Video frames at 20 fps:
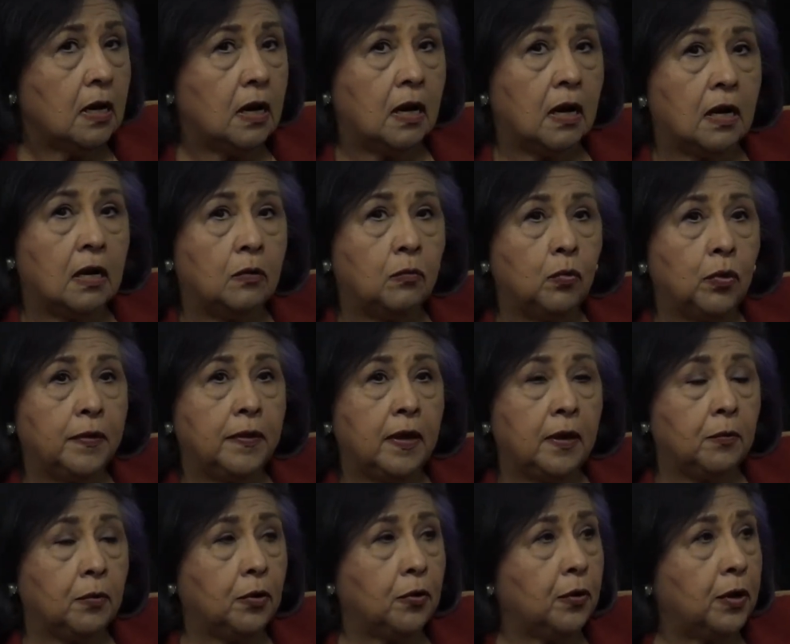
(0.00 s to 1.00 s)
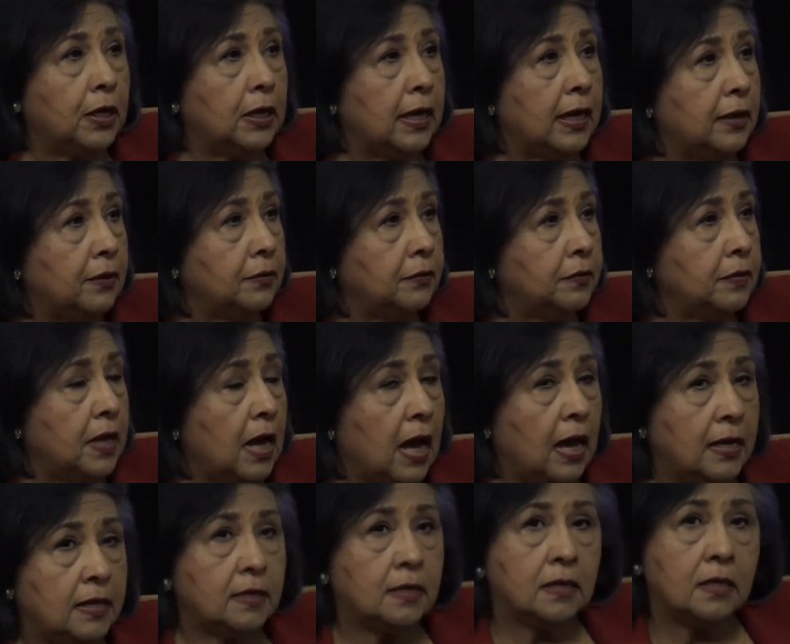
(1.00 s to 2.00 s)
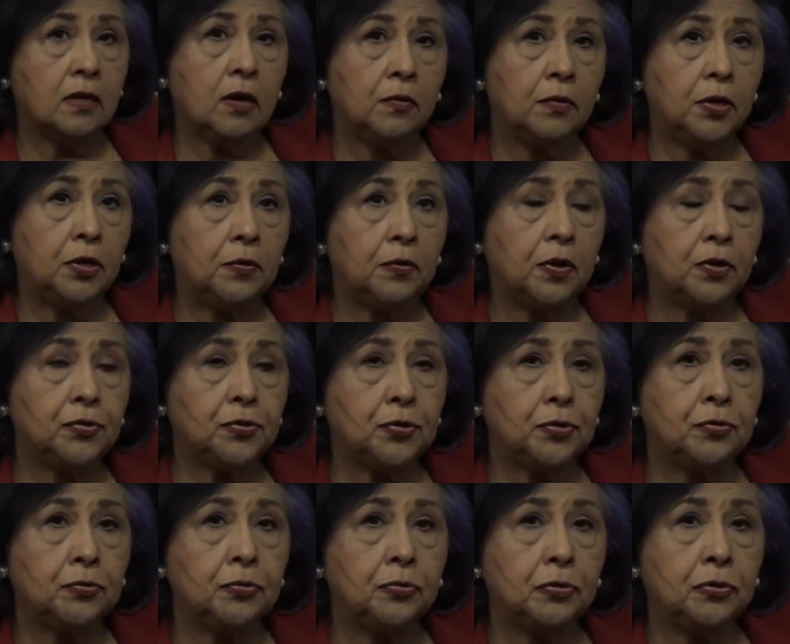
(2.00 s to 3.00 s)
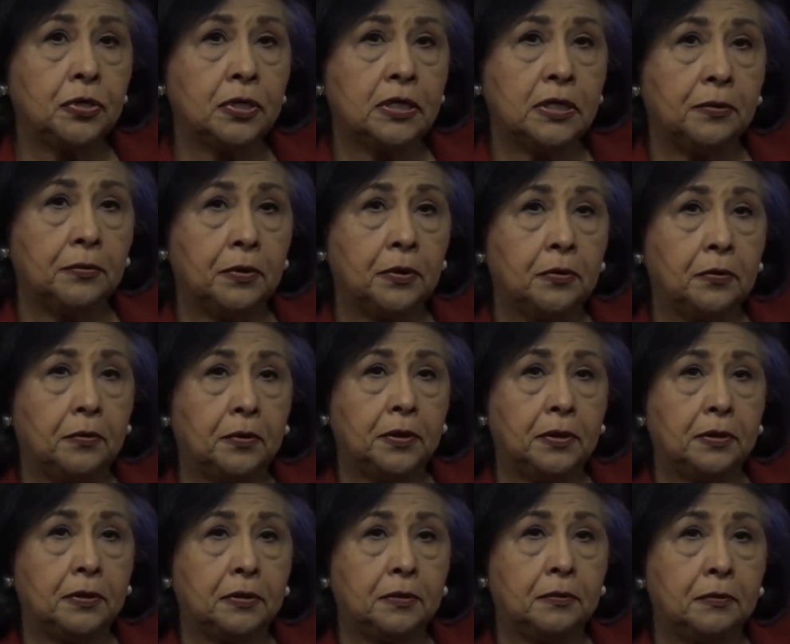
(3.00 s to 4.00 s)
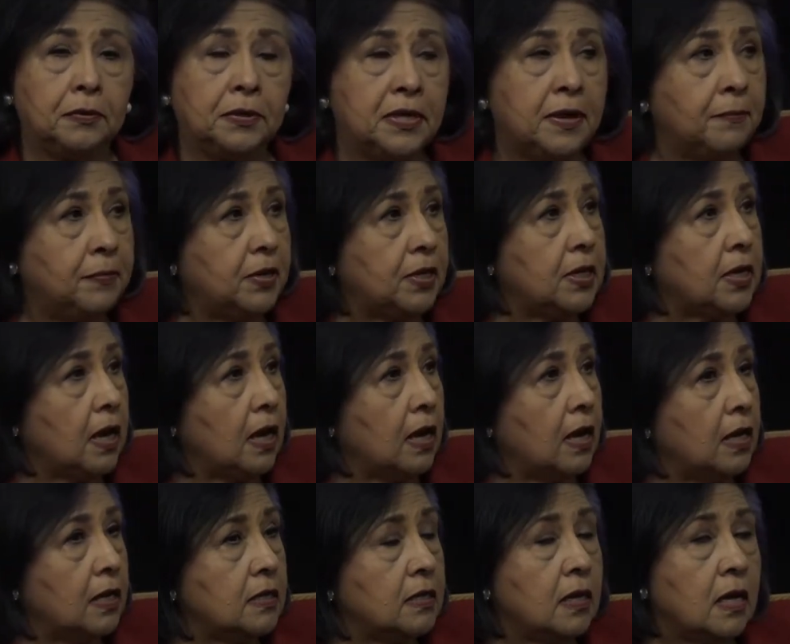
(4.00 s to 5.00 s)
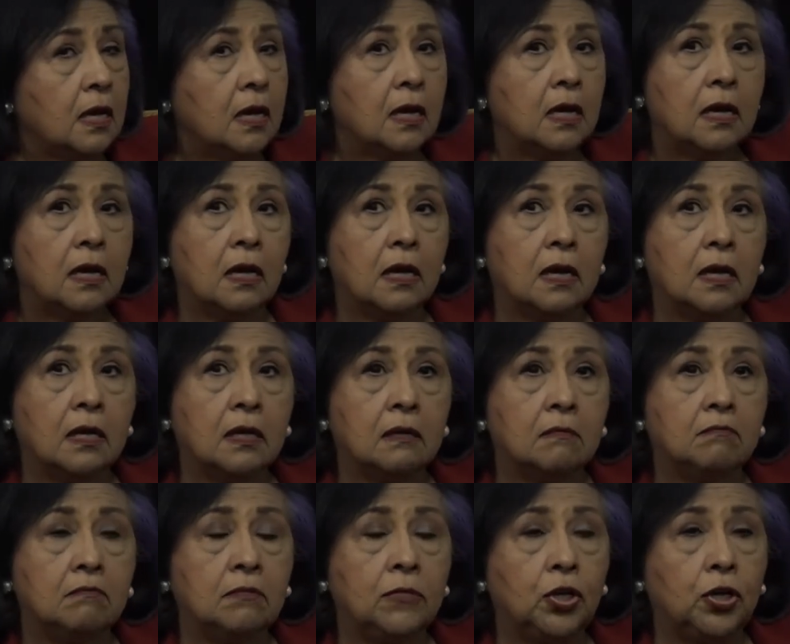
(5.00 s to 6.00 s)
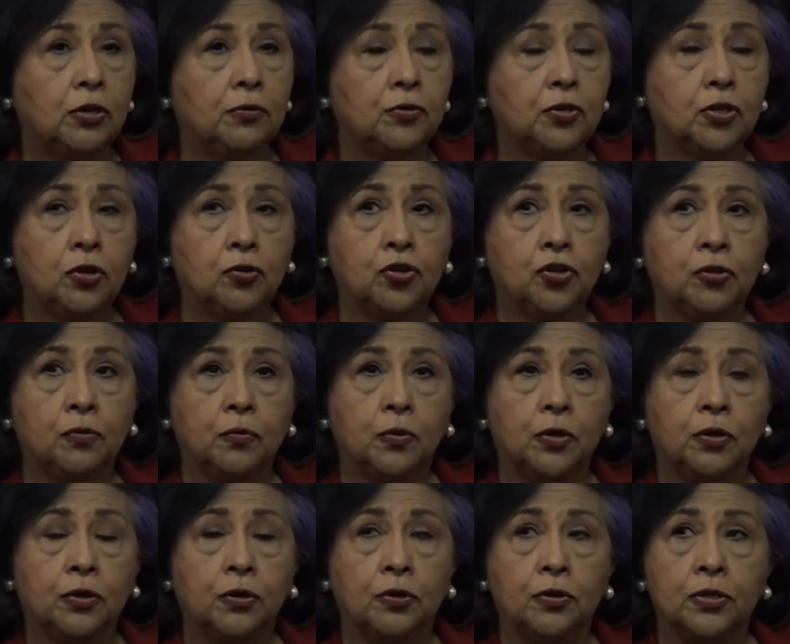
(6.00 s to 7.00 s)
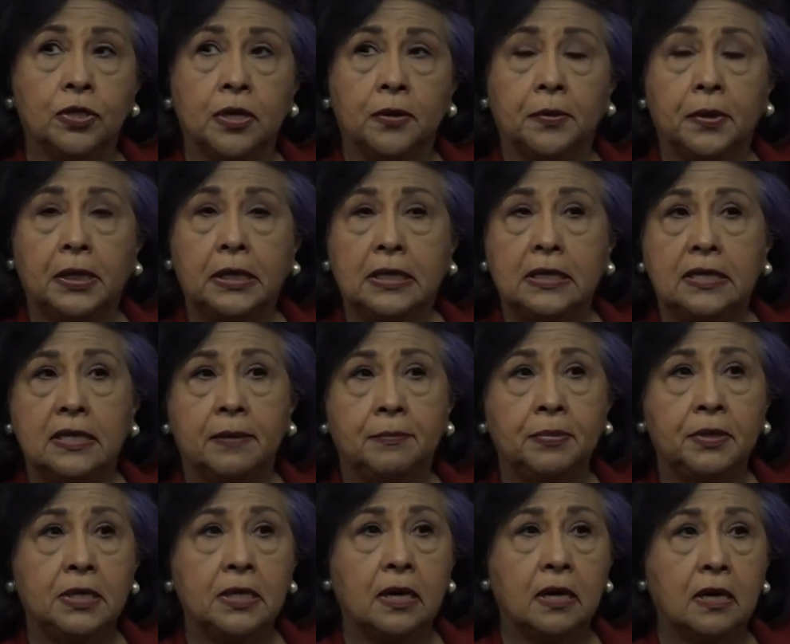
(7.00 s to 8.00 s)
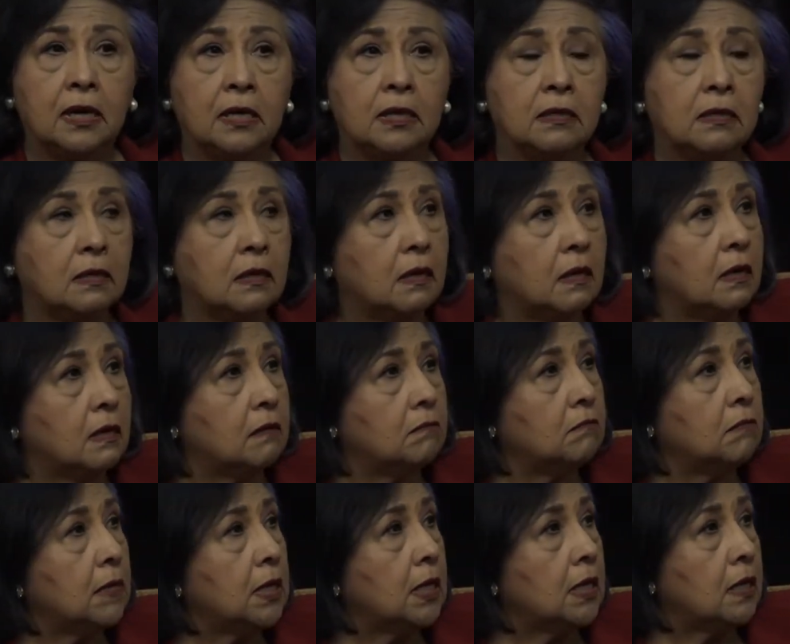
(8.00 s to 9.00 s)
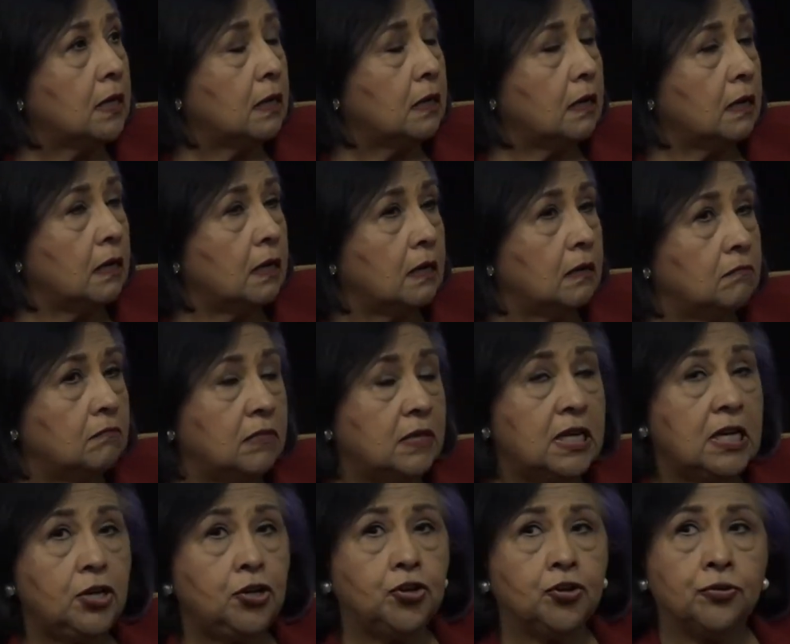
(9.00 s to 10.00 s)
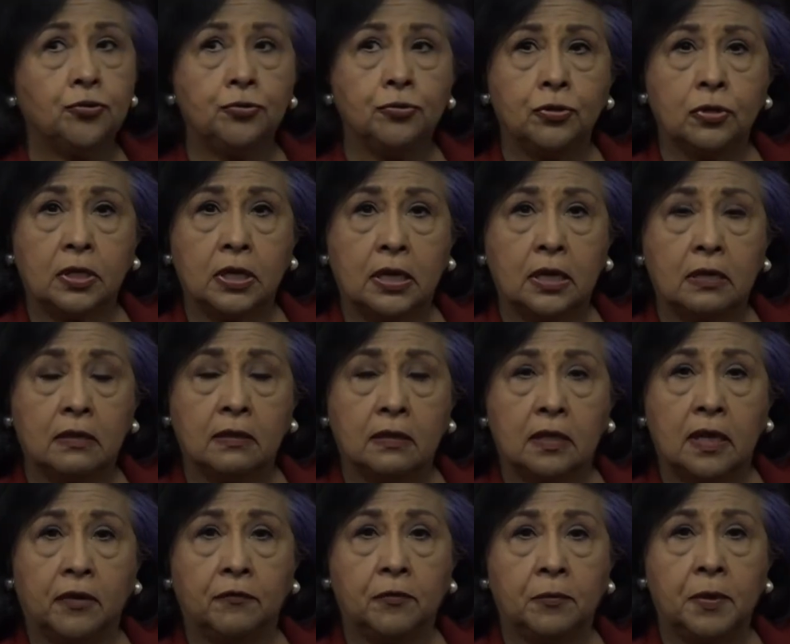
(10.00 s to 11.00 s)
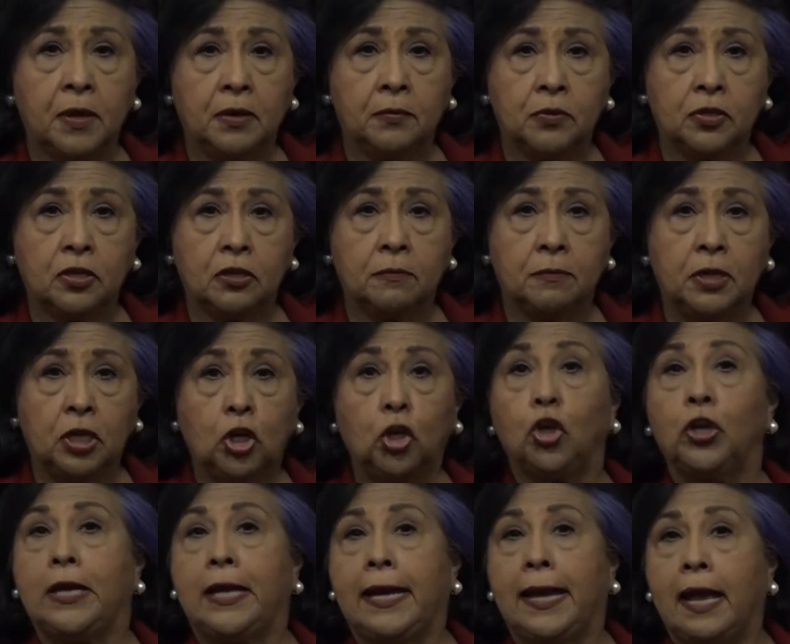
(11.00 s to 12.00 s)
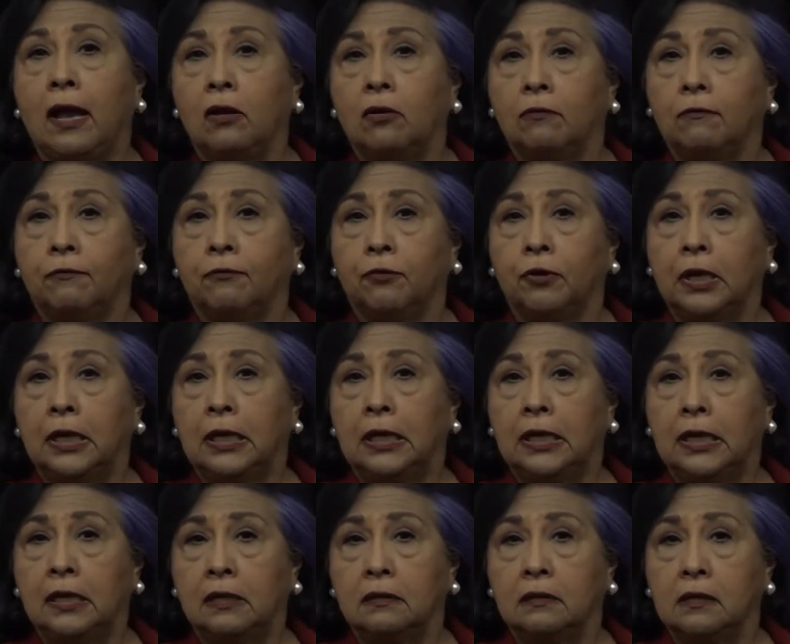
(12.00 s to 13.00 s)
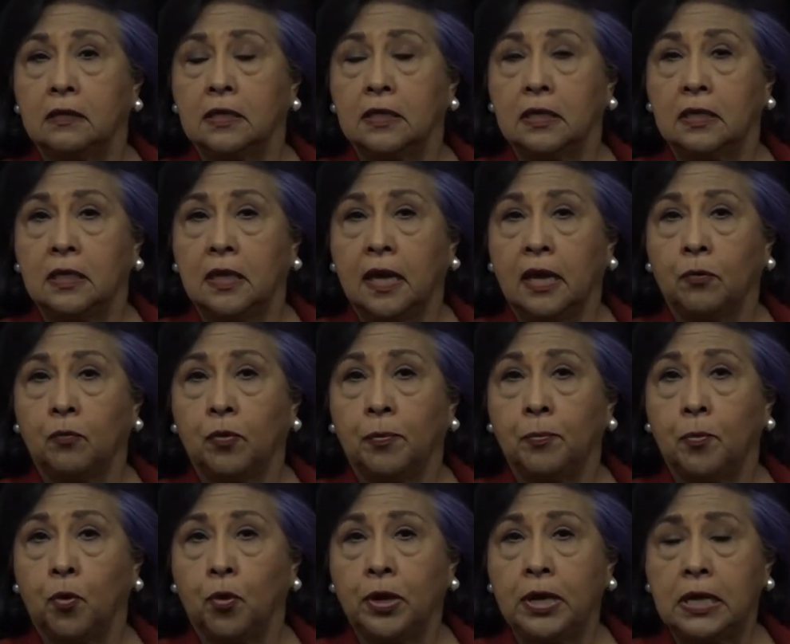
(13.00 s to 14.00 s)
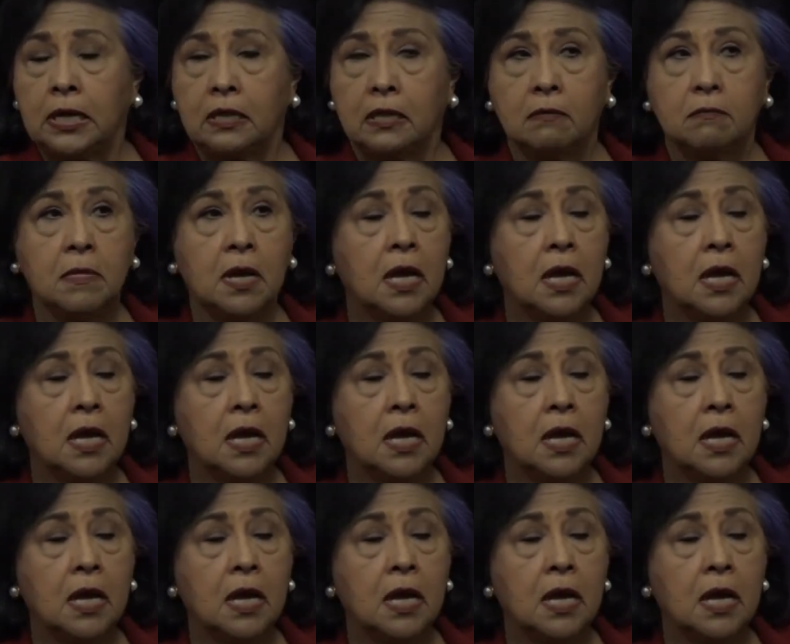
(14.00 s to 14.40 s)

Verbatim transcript: Uh, where they were going to allow ICE to go into our schools, they were going to deputize um, you know, social workers, they were going to deputize um, um, teachers, that everybody was going to be looking out for illegals and, and reporting them.